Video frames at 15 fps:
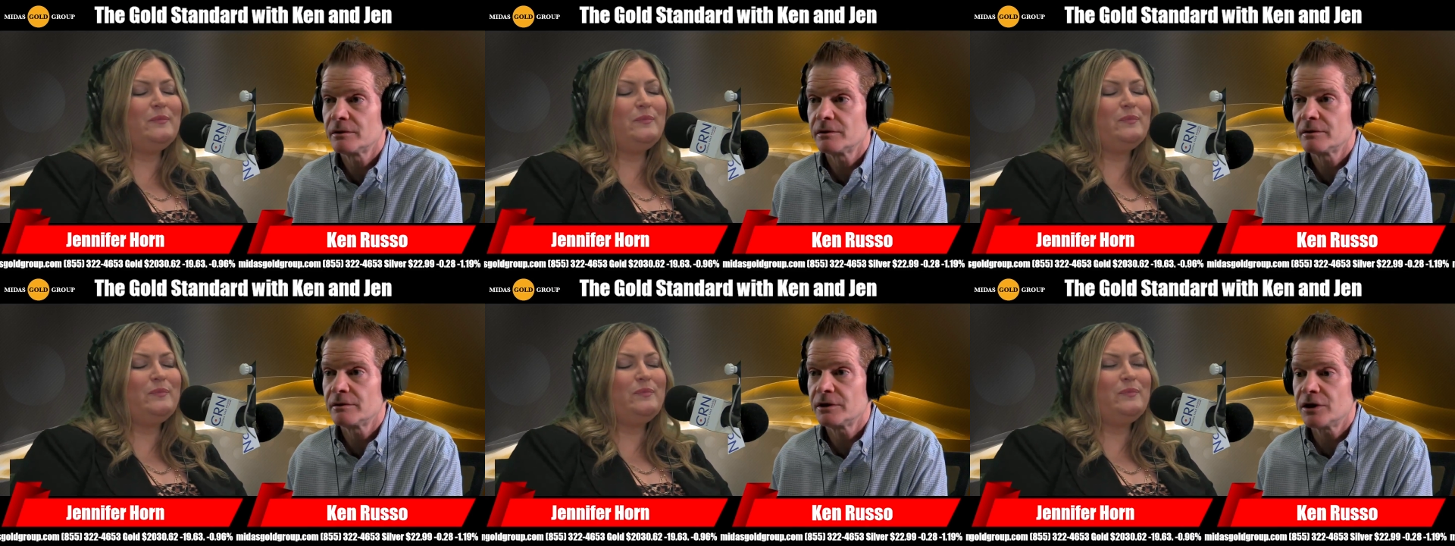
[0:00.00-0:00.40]

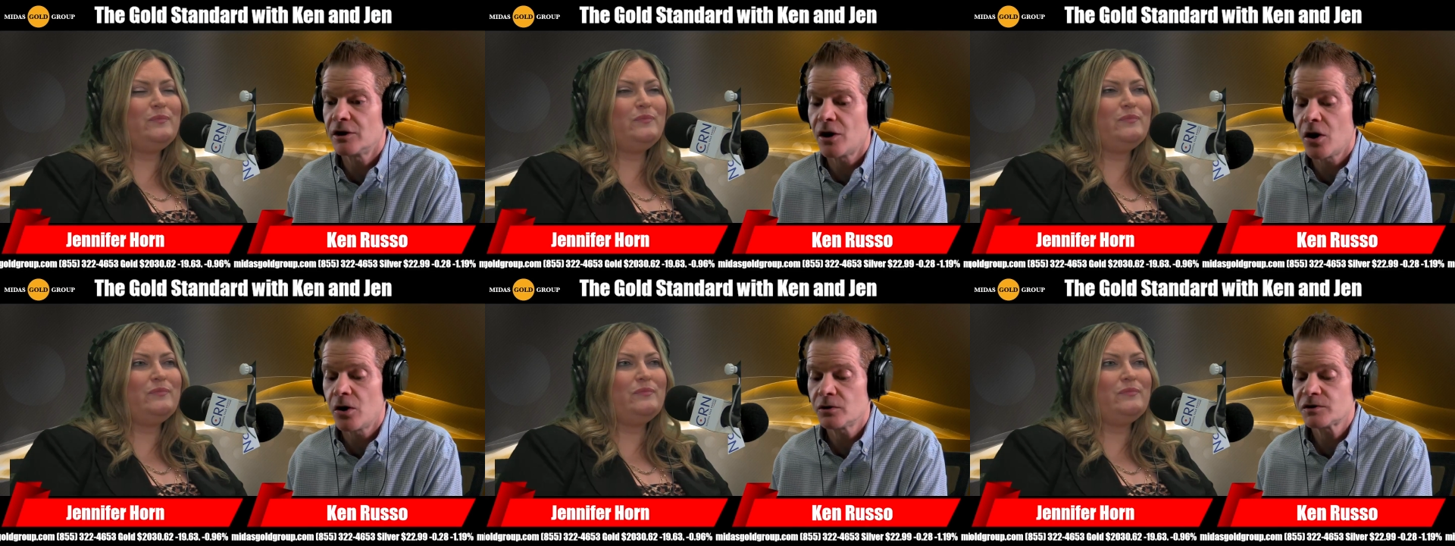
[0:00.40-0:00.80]
Speaker 1: You
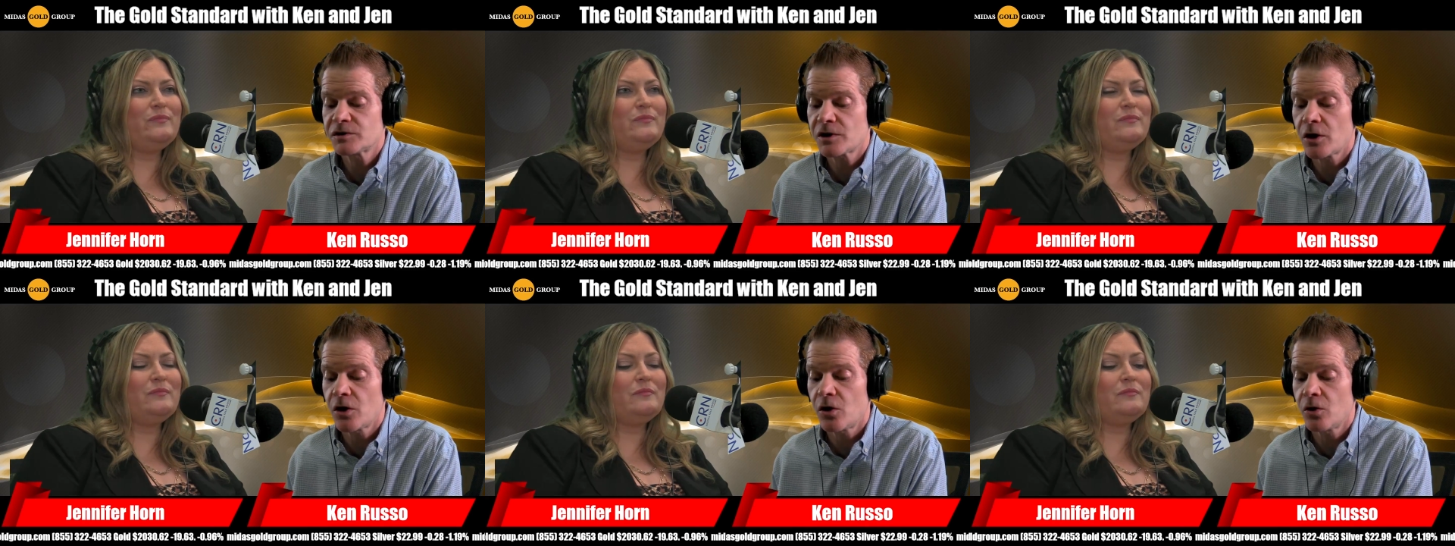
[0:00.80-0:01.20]
know,
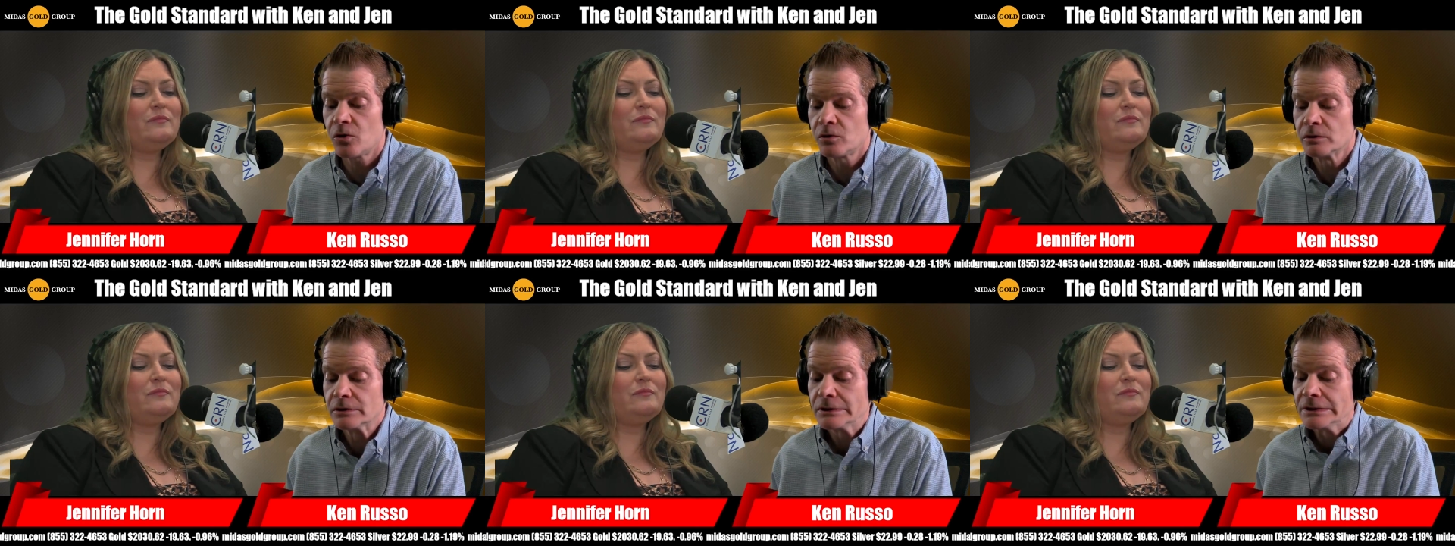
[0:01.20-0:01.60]

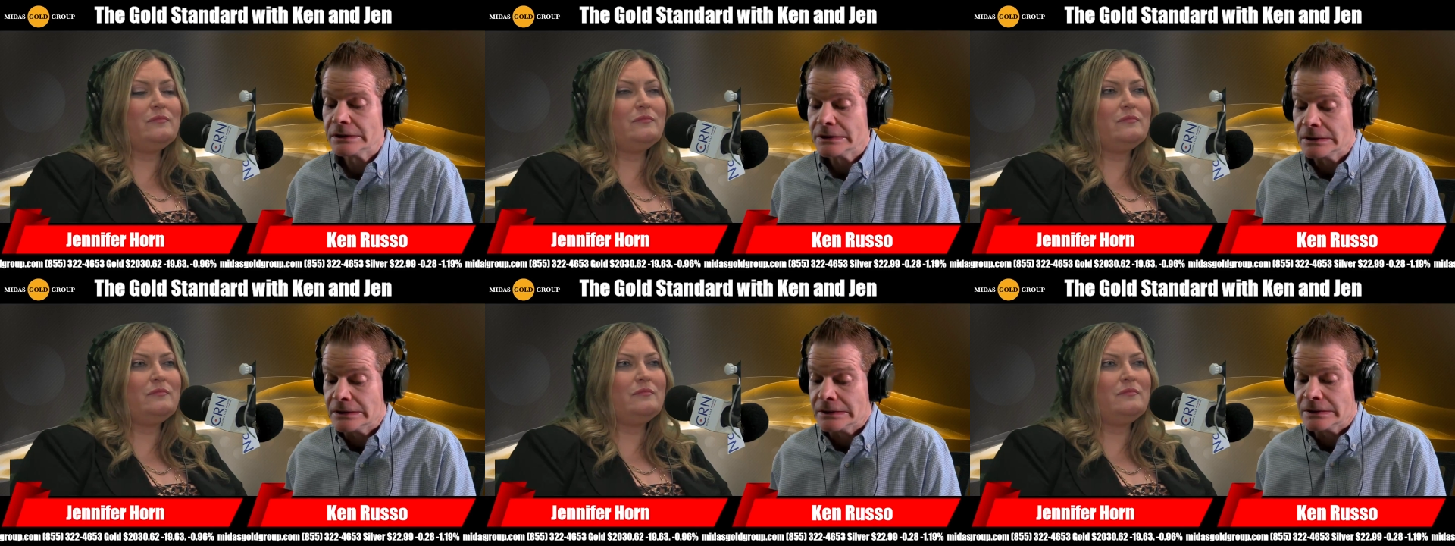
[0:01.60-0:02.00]
so
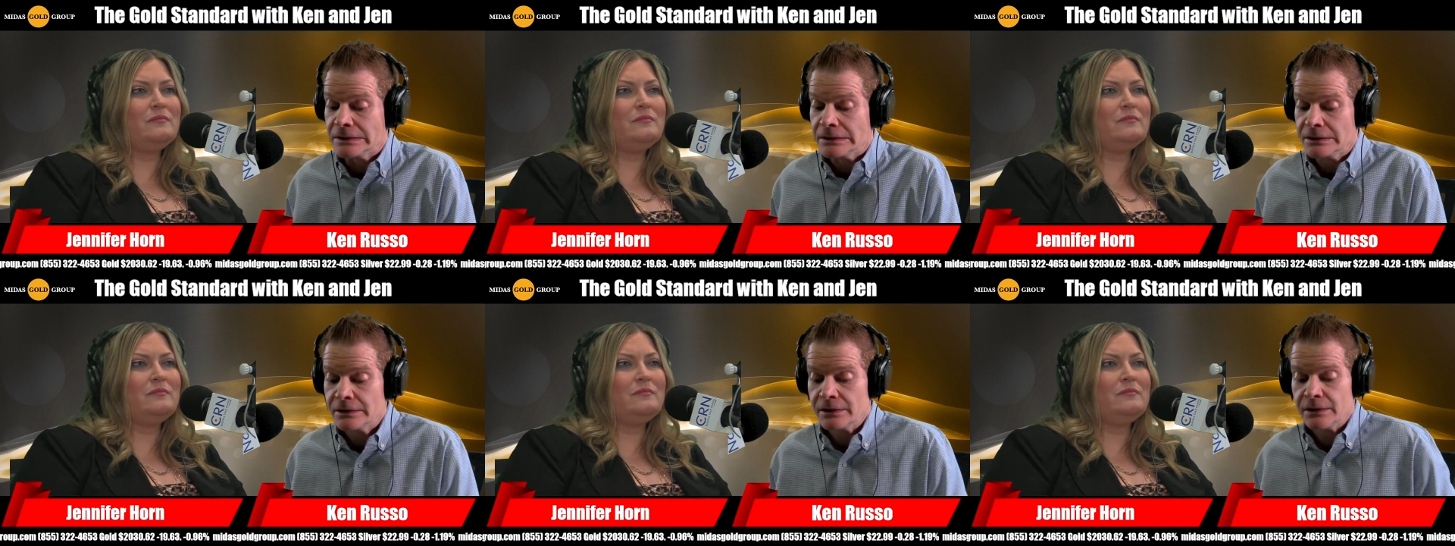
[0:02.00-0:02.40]

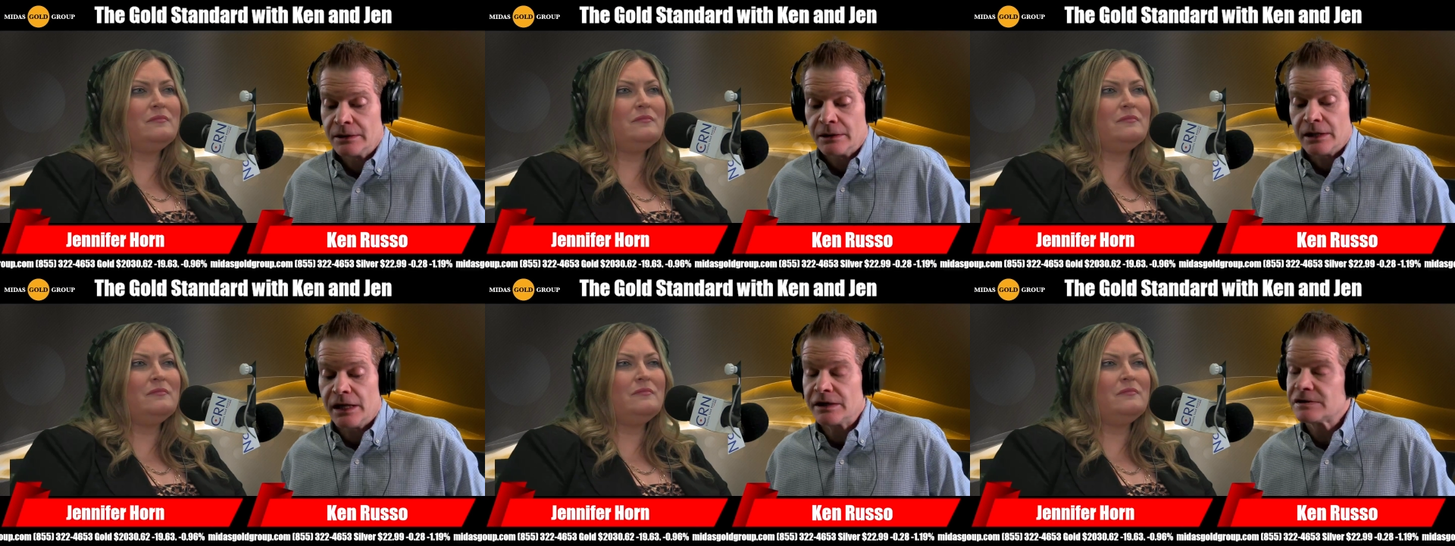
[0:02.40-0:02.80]

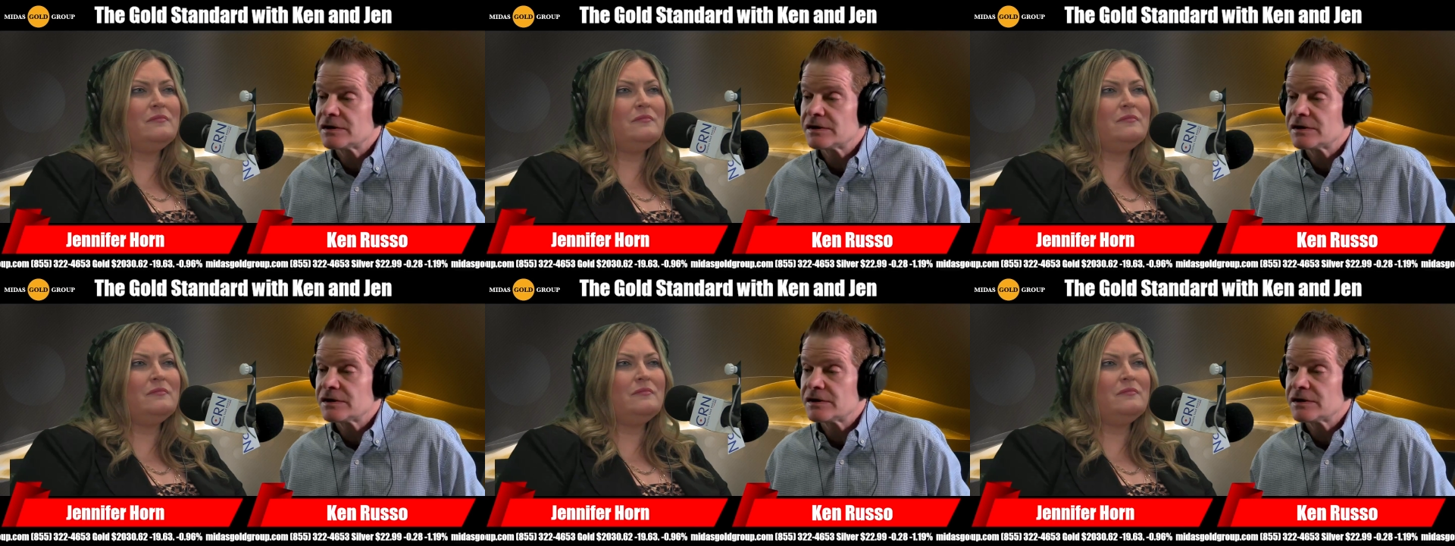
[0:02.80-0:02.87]
it's a